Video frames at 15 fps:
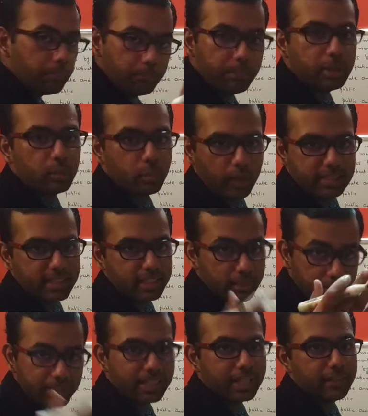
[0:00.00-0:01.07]
bitwise at the
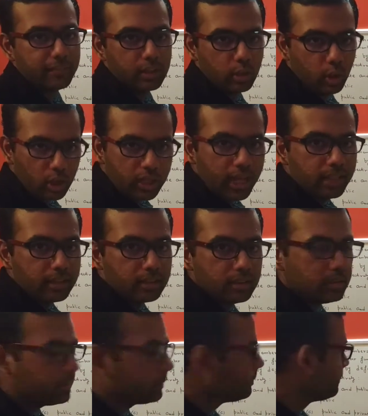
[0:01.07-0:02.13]
bit level, not at
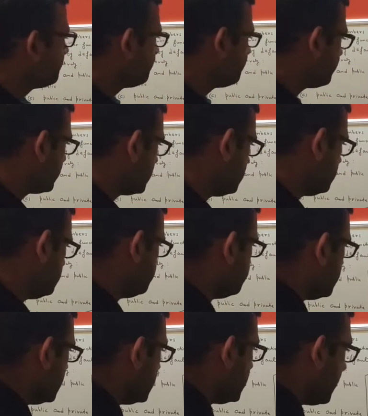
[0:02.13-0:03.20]
the
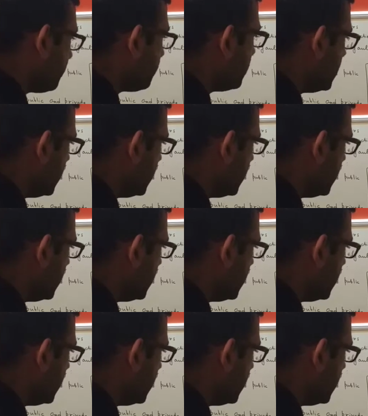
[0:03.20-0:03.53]
number